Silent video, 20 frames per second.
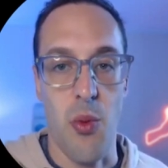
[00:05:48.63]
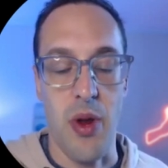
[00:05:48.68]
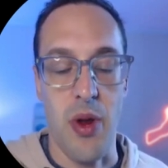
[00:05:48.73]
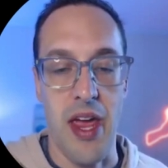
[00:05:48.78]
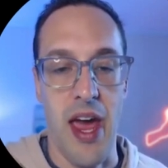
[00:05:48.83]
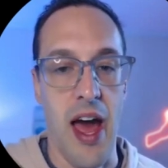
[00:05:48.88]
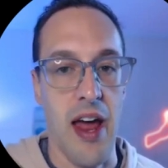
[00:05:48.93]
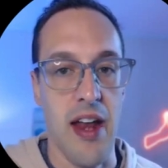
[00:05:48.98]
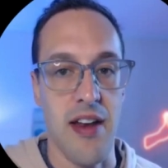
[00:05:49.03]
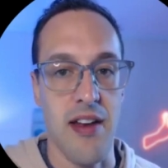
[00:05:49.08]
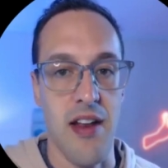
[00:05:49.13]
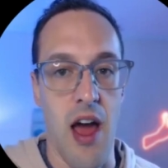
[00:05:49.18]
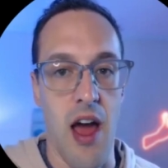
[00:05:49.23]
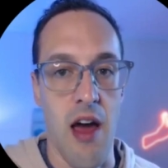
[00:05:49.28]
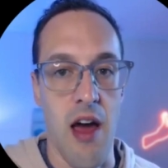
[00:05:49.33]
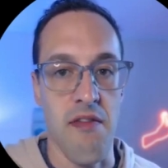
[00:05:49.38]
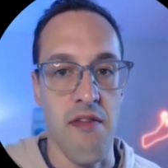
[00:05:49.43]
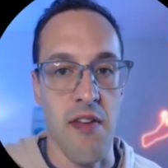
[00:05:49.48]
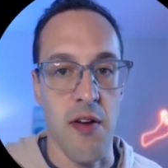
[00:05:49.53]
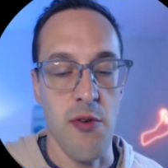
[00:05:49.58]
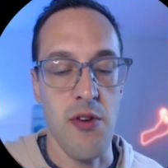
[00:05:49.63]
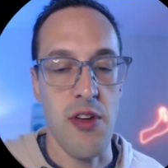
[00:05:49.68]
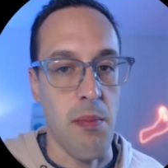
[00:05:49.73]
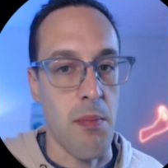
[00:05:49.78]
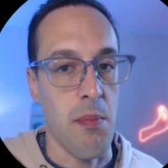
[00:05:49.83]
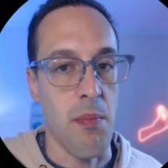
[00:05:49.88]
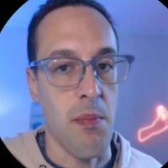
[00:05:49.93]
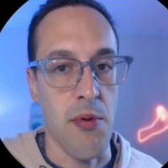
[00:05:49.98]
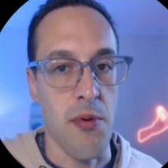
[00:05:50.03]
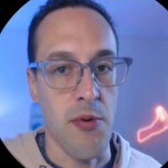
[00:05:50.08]
we had a
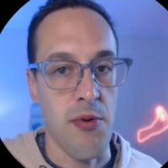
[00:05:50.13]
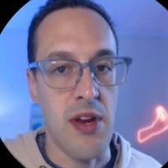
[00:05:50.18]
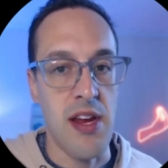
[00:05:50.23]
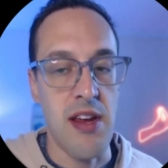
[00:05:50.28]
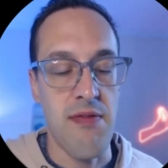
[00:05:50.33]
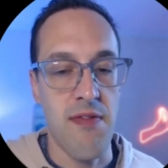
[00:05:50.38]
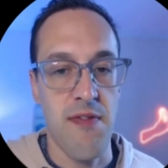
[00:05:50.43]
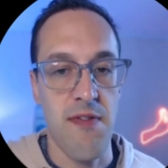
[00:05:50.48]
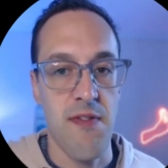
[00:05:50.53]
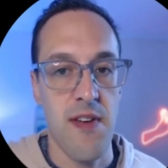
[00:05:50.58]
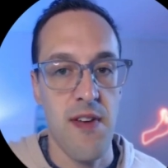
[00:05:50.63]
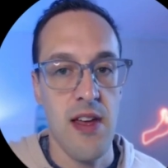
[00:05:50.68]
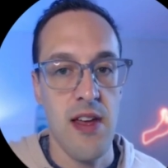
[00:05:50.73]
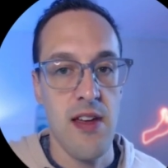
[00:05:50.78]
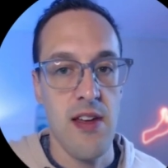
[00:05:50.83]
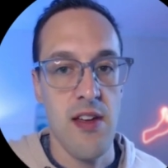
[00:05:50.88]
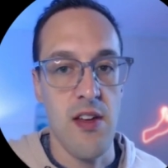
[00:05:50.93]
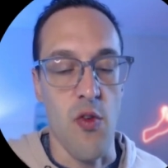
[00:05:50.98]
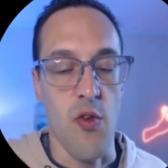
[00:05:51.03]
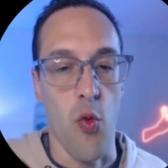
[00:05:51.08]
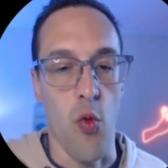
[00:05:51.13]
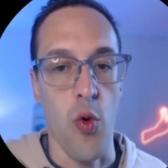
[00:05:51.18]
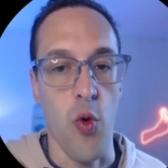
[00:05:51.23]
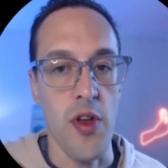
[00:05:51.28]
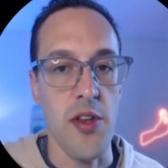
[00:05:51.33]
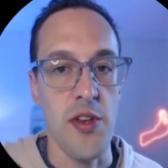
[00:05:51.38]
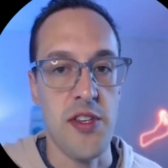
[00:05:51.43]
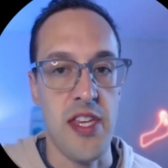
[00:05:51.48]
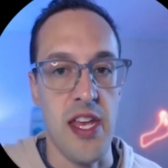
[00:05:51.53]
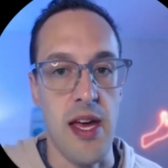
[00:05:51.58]
very brief
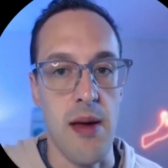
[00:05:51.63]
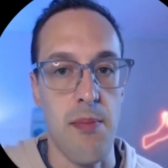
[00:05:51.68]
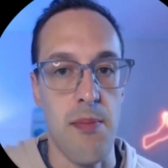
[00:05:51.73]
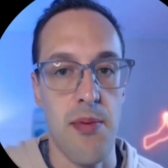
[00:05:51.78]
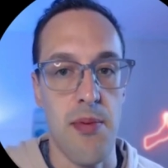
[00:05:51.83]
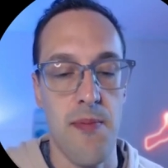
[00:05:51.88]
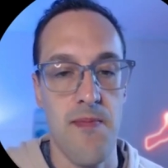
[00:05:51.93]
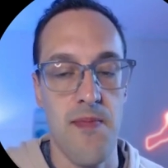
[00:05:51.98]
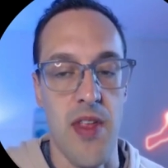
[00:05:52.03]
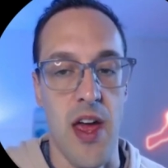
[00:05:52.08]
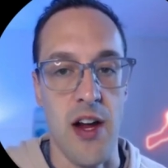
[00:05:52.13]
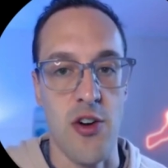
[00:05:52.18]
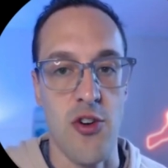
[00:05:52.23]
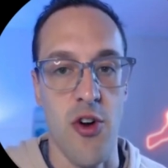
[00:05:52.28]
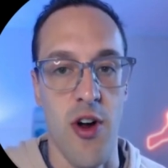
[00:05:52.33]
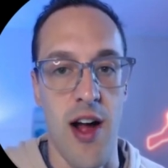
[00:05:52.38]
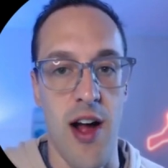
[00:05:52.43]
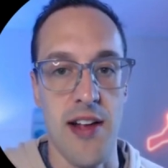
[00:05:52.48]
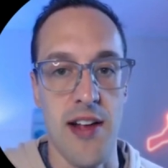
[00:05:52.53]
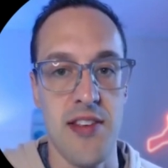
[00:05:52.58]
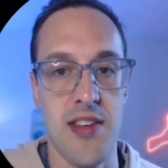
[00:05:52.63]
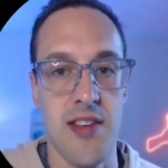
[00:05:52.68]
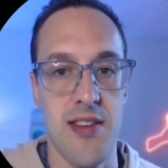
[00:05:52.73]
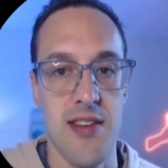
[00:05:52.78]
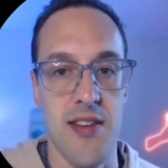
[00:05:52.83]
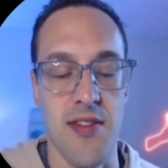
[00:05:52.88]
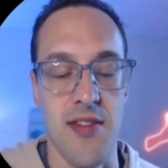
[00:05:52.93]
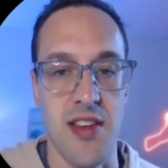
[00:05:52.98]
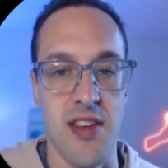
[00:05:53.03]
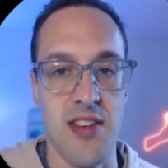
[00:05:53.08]
little dip
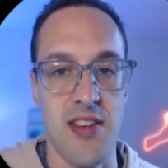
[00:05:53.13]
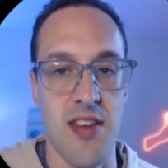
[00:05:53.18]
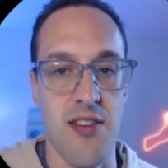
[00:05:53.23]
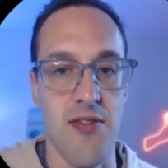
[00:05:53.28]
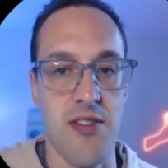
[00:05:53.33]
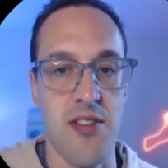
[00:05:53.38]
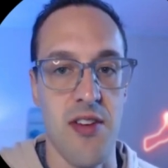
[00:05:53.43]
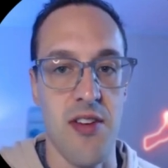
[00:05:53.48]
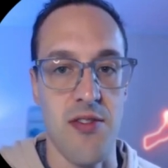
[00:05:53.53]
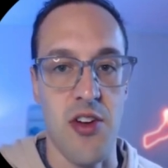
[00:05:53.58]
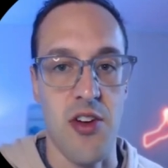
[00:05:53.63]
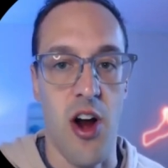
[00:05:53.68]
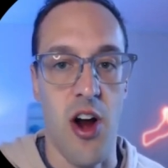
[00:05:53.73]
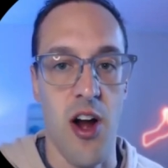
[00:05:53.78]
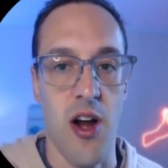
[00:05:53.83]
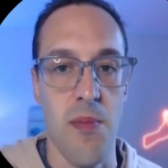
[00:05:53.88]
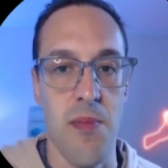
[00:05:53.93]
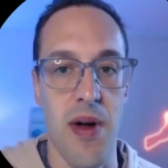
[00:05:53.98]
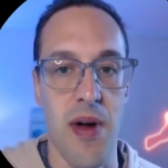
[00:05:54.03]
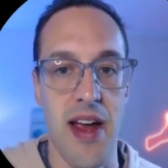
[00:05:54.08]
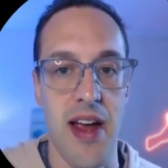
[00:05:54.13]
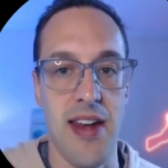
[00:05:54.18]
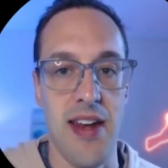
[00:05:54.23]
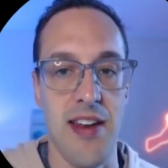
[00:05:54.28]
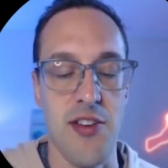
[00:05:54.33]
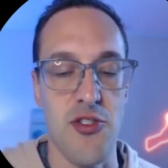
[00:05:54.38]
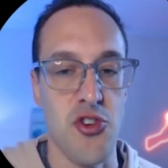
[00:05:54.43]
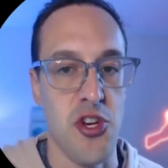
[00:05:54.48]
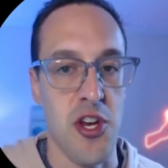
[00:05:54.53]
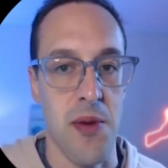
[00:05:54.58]
across the silicon
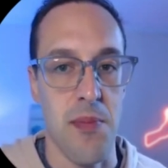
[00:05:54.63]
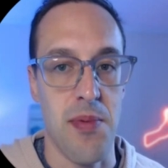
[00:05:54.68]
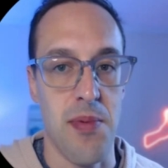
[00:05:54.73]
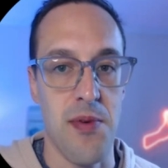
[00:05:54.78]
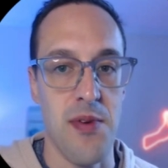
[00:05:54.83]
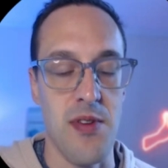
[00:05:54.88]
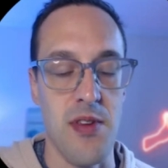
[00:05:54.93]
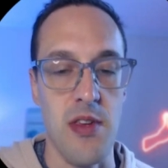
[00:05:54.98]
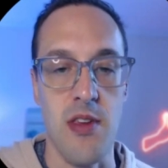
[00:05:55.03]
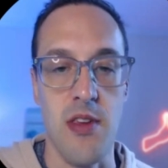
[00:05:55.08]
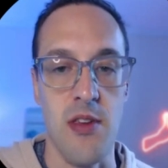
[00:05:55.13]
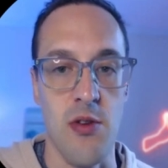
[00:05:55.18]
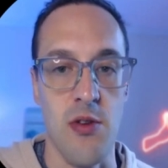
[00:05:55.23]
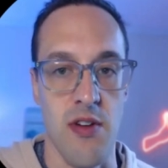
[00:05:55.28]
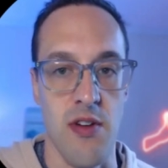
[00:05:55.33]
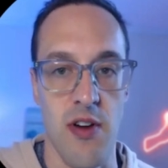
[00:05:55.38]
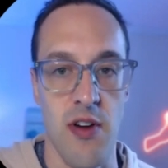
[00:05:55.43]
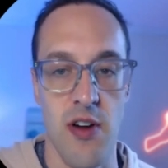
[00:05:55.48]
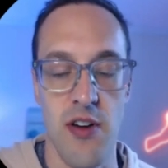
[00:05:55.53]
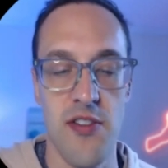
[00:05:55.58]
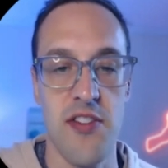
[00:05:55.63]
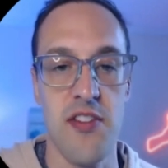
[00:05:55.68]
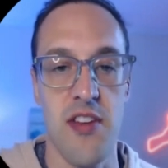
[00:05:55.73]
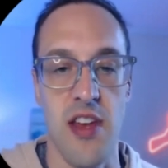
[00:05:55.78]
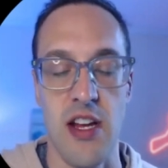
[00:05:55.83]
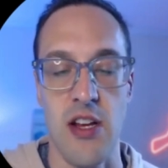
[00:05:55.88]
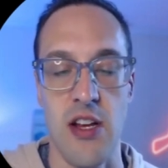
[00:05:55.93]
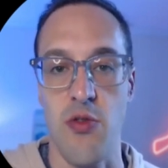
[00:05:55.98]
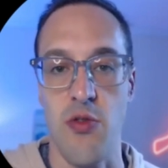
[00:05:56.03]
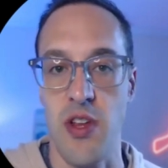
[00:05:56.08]
carbide chip
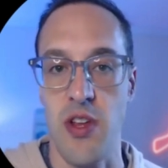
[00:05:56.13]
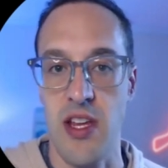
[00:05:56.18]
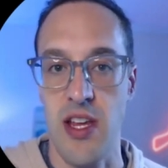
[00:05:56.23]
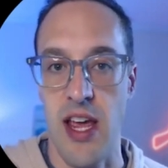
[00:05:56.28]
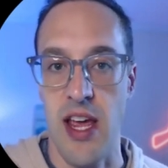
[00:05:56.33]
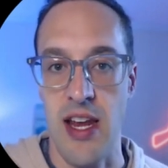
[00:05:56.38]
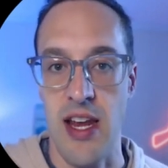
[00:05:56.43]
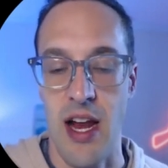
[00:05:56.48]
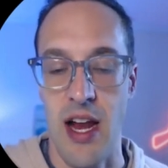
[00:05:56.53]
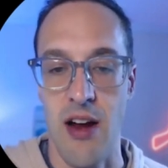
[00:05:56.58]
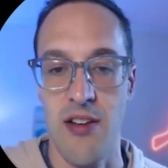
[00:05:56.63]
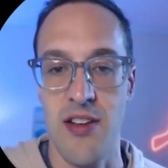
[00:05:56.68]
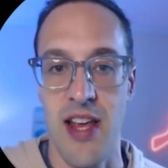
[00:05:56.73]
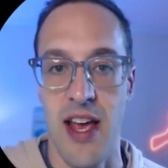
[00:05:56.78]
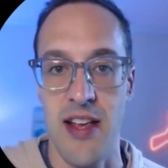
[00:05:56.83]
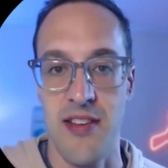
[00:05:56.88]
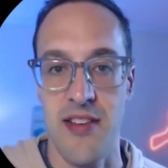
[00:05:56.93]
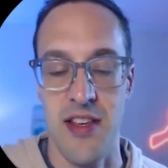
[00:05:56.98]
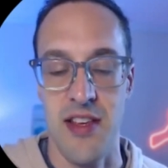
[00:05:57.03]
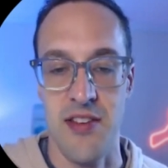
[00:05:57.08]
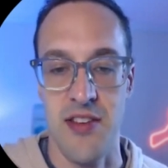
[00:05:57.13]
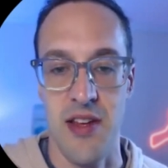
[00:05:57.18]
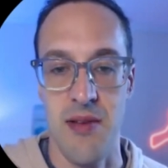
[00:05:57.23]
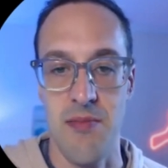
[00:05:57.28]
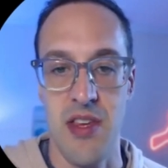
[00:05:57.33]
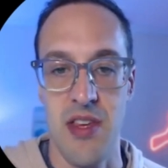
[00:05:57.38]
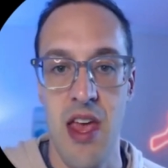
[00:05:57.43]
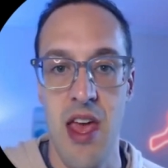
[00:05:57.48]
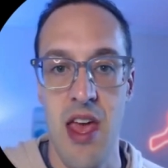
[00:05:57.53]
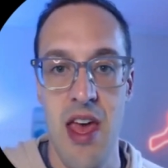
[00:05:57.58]
universe, including at Aehr Test
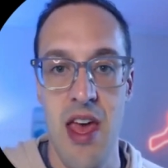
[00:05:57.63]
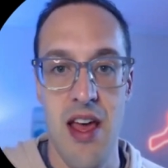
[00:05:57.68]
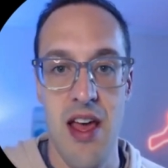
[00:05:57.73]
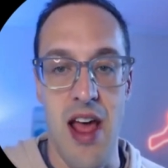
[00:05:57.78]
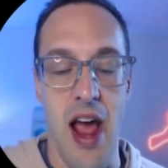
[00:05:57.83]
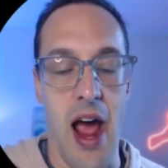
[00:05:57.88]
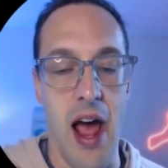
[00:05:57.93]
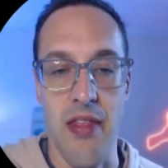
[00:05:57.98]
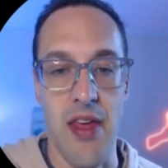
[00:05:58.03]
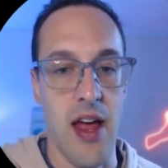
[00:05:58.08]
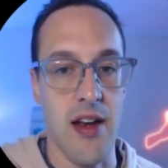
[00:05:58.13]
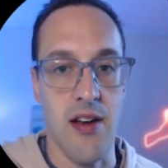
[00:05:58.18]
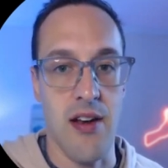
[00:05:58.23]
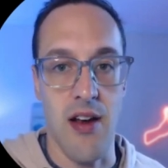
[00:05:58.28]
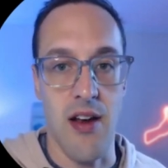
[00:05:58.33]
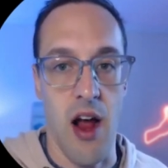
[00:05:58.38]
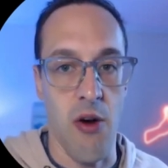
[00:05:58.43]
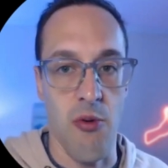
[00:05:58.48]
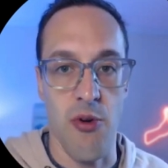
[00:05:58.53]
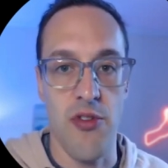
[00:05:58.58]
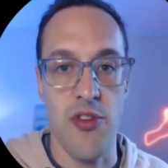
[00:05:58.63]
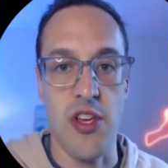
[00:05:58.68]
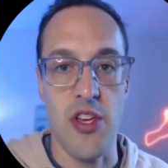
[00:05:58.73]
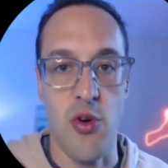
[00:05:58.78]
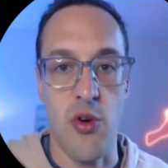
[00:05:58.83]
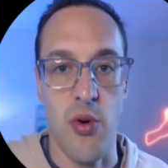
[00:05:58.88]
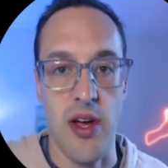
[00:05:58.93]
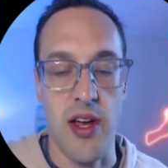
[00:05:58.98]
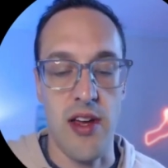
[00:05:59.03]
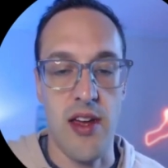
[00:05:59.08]
Systems, and then a
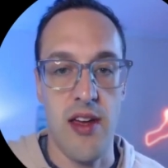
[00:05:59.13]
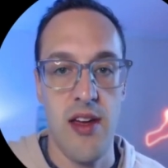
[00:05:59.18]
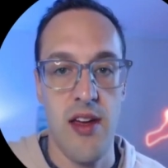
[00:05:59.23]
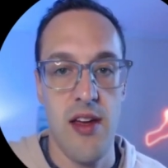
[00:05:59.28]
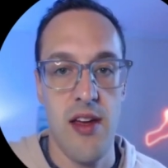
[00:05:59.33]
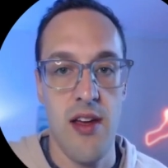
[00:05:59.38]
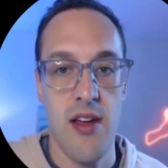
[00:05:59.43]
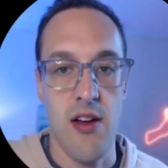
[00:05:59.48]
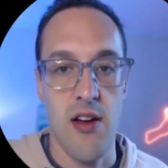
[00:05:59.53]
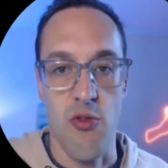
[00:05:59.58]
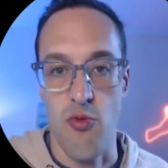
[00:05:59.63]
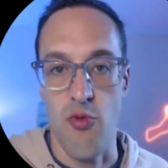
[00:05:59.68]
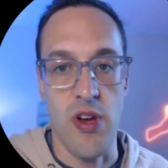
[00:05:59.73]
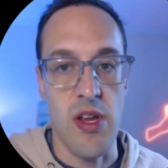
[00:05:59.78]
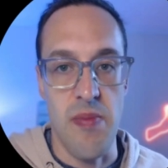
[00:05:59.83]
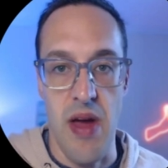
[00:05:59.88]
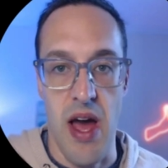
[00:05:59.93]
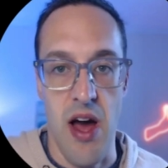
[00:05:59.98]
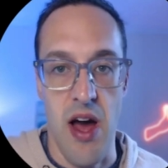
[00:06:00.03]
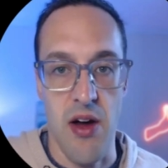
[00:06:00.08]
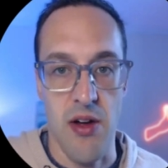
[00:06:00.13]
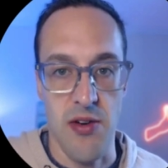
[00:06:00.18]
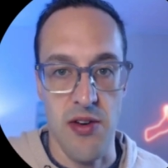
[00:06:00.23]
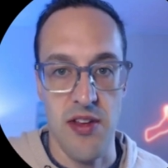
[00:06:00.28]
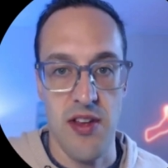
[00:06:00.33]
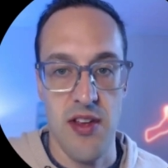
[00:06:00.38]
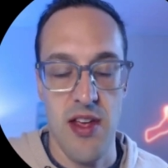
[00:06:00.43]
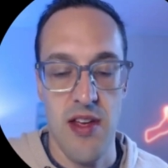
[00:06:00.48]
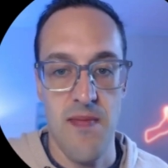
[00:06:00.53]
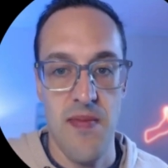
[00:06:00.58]
really quick
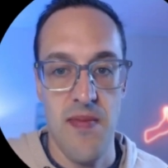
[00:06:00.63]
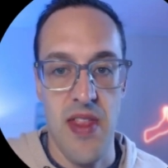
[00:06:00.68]
rebound